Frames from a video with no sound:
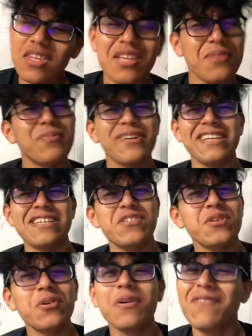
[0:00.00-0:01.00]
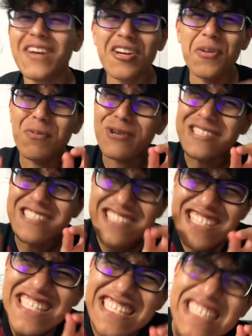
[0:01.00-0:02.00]
but yes, you know, a very
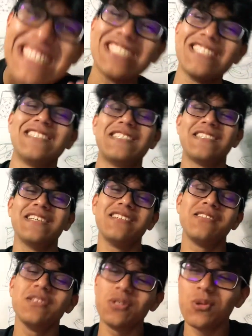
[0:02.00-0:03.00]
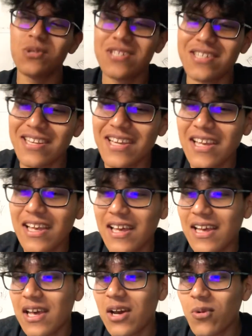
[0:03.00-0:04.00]
prestigious institution
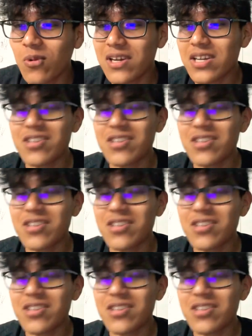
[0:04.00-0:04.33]
where you